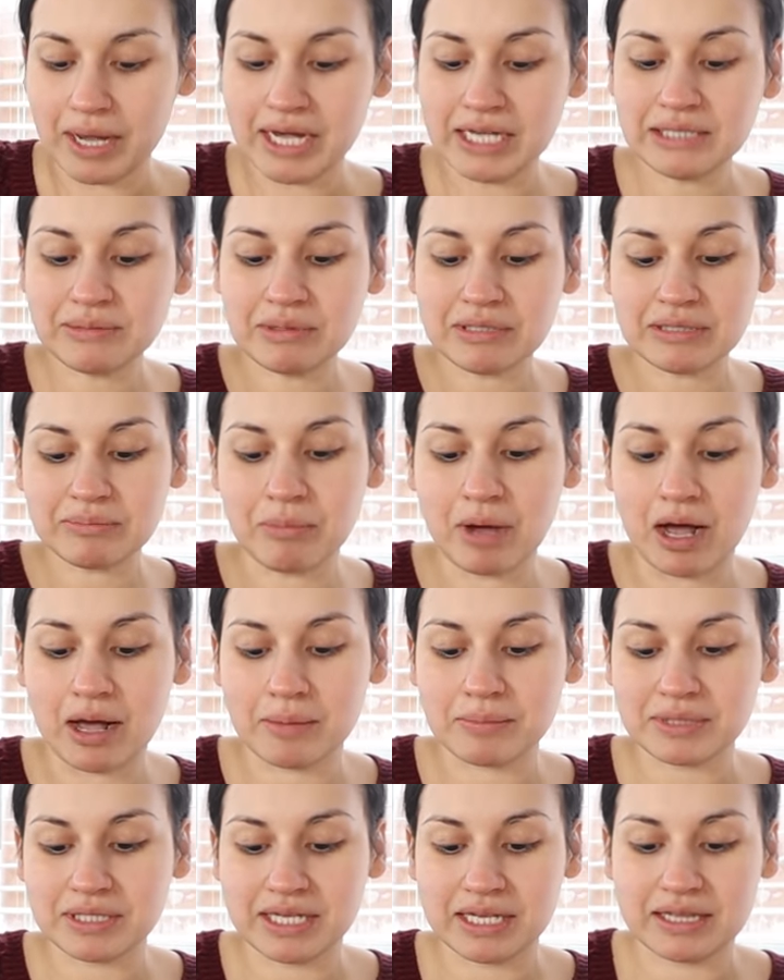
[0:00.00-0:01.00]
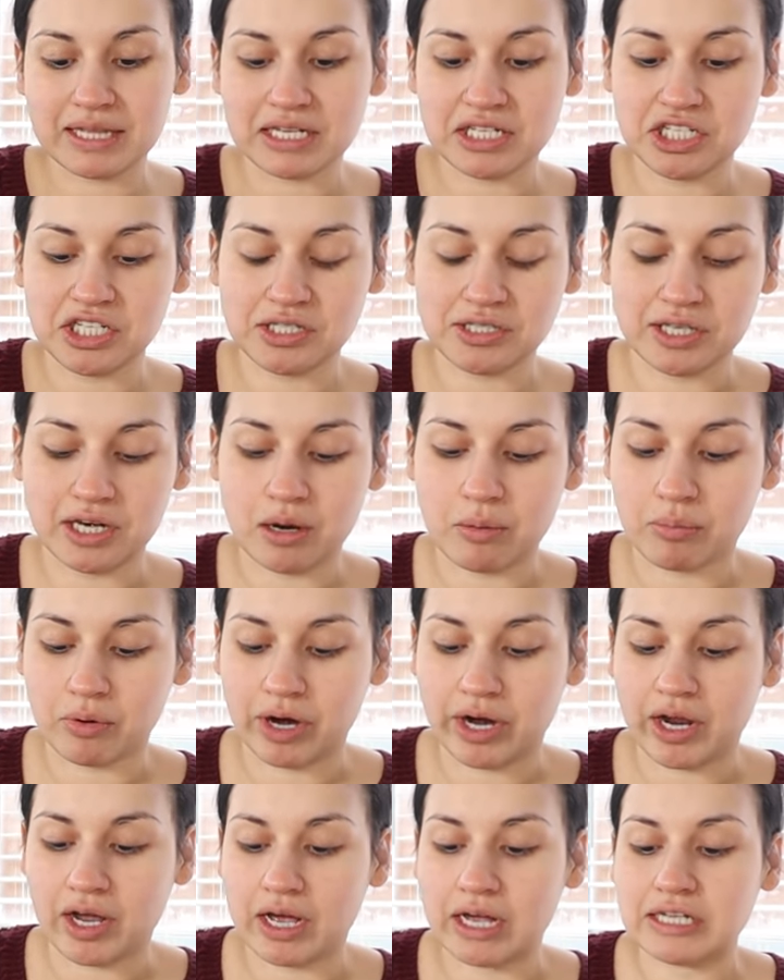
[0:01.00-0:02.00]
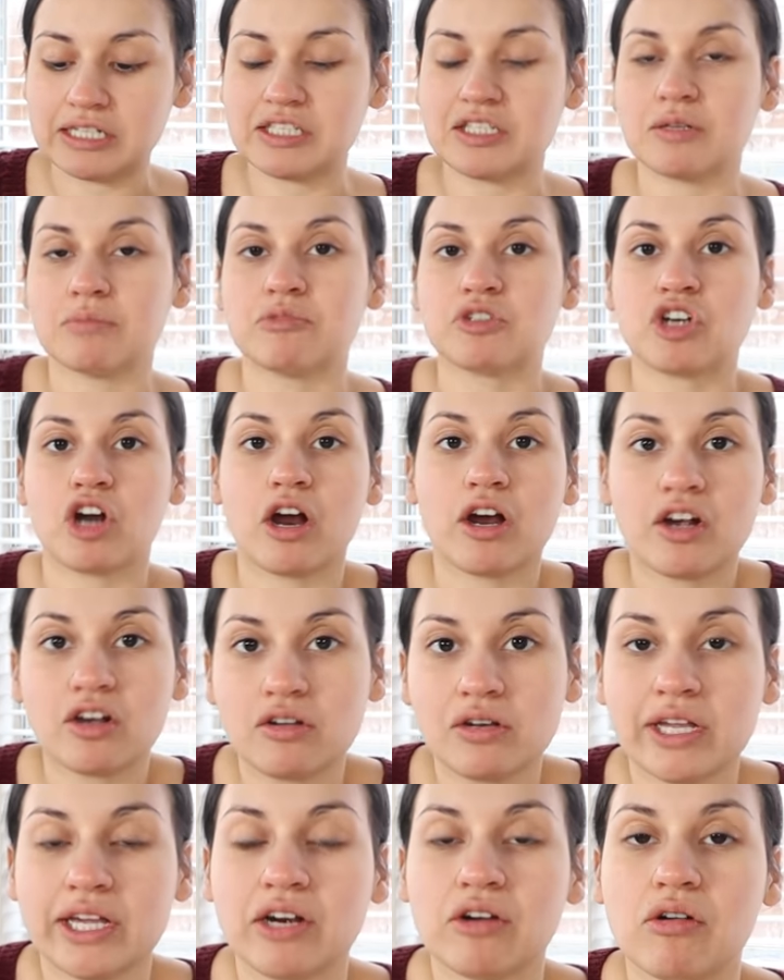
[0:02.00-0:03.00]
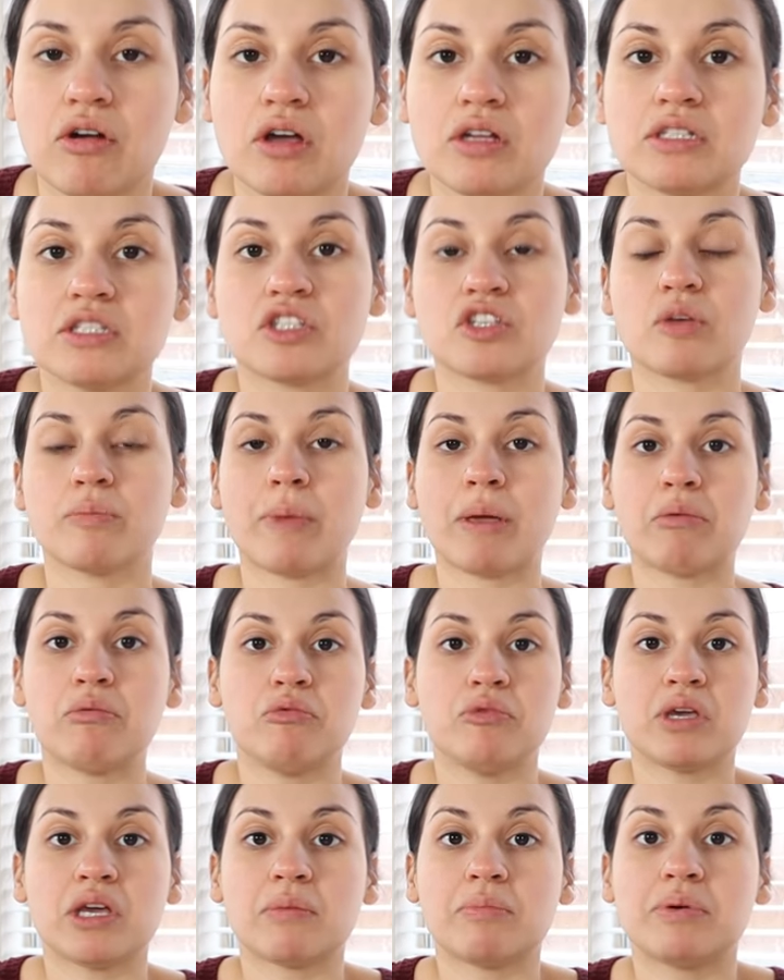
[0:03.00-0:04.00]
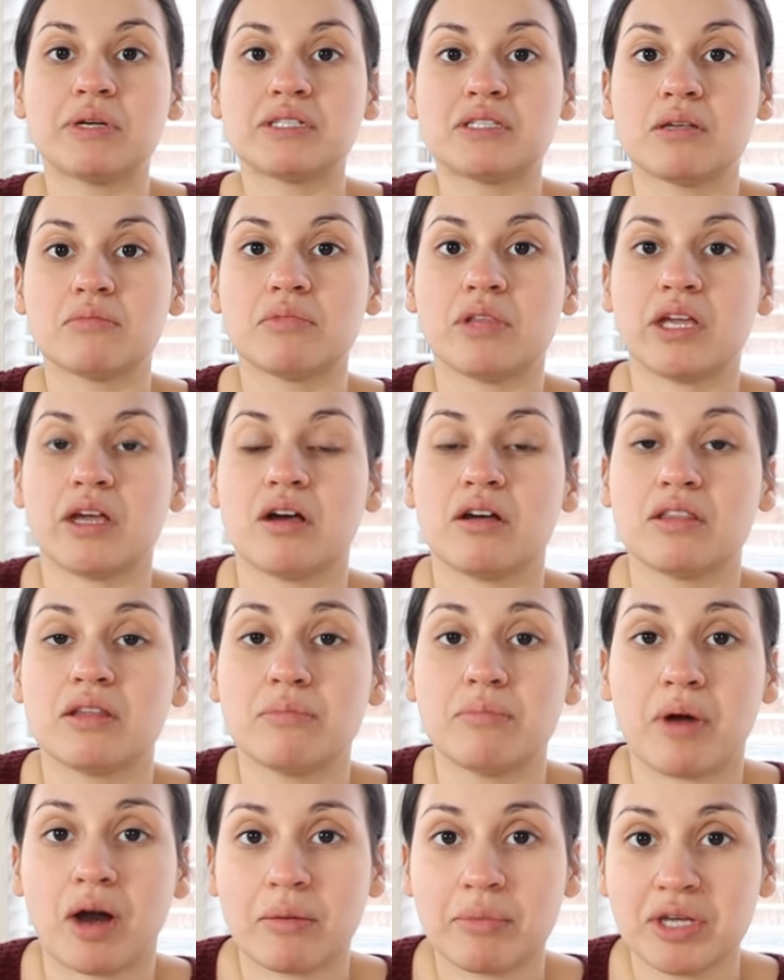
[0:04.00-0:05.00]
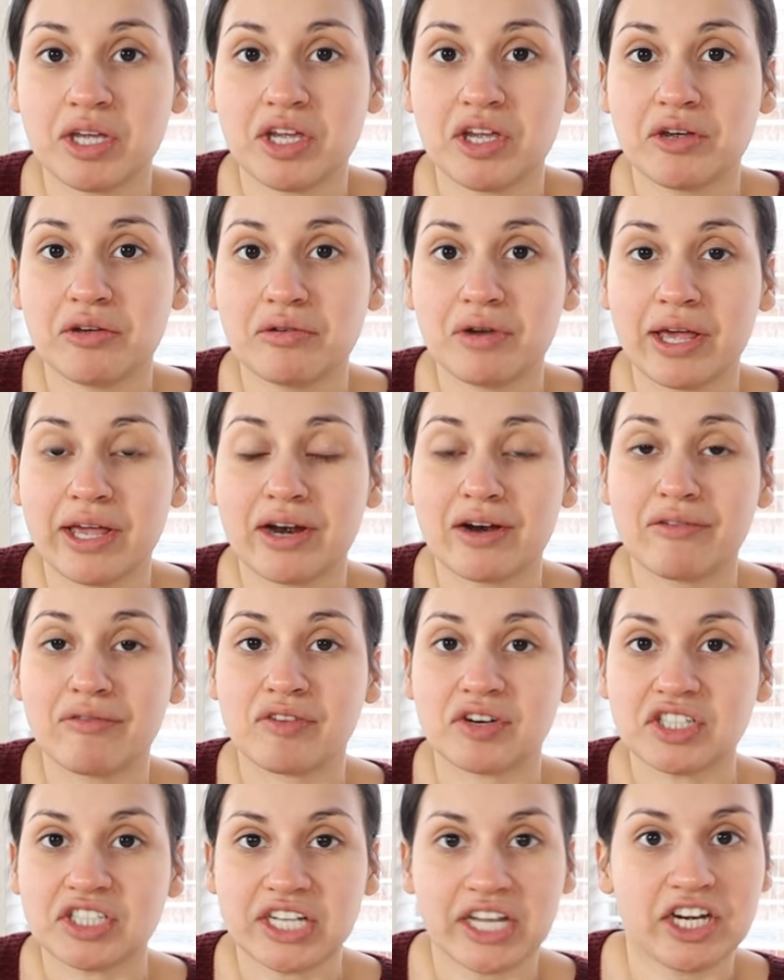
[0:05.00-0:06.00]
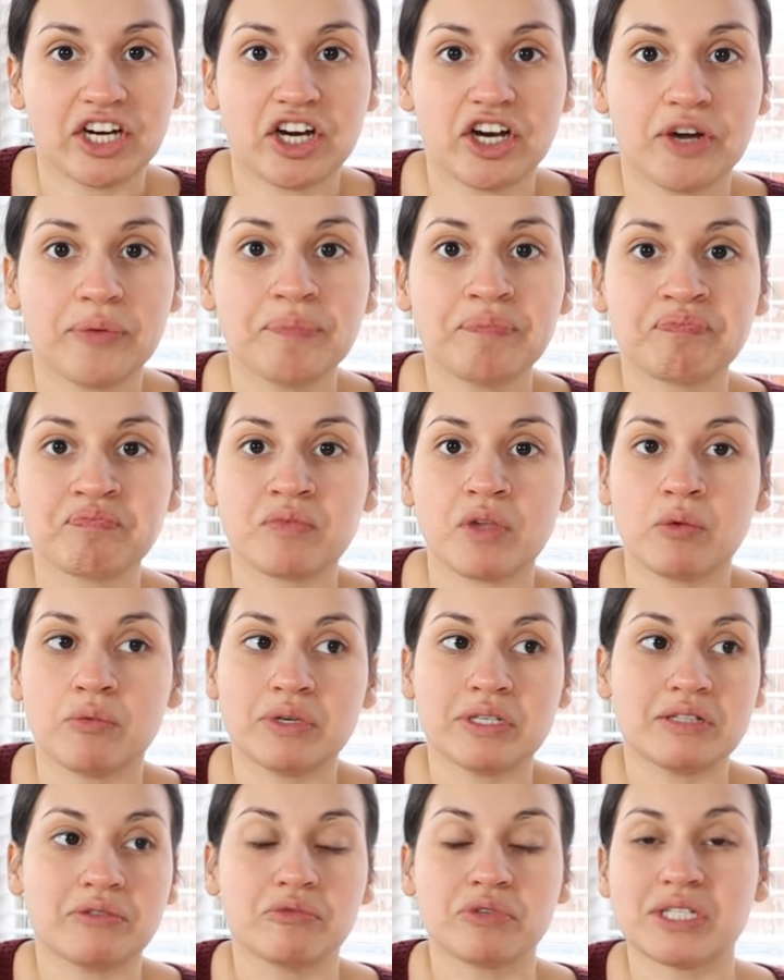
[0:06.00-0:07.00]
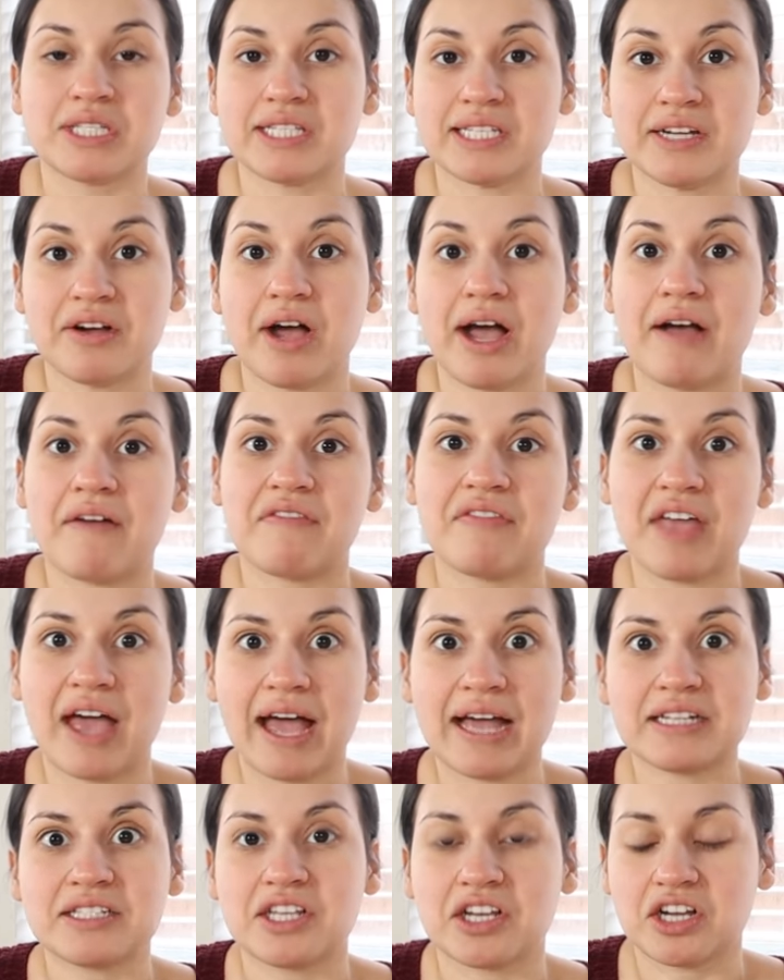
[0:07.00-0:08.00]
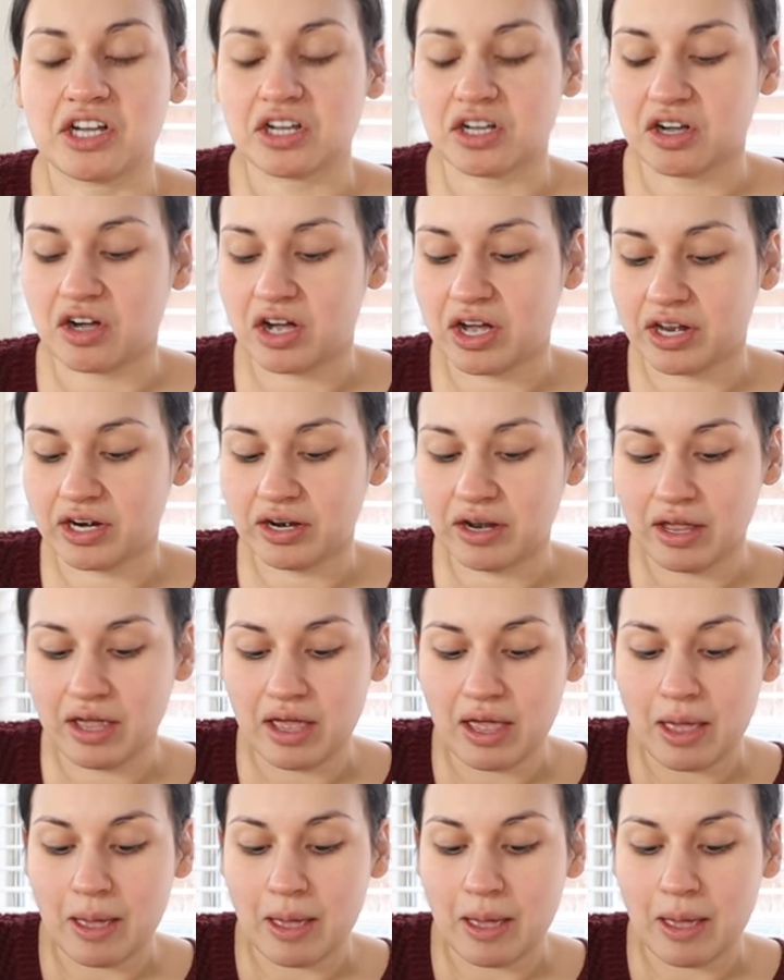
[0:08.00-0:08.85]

My husband's mom said that she's gonna bring us some charcoal later on, so maybe we could put something on the barbecue later for dinner. We would still have that to cook on.